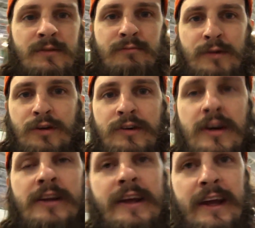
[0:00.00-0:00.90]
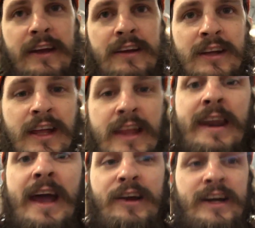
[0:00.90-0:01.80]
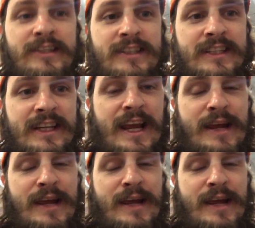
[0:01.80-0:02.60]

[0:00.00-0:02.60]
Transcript: moving on that. Now here's the scape